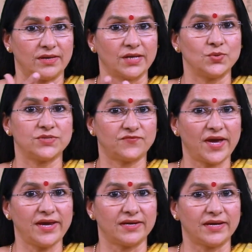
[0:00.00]
can you
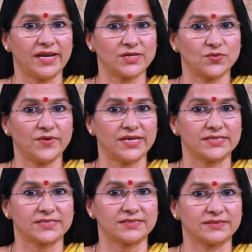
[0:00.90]
define
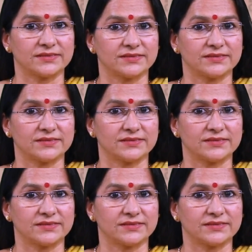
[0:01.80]
electrovalence?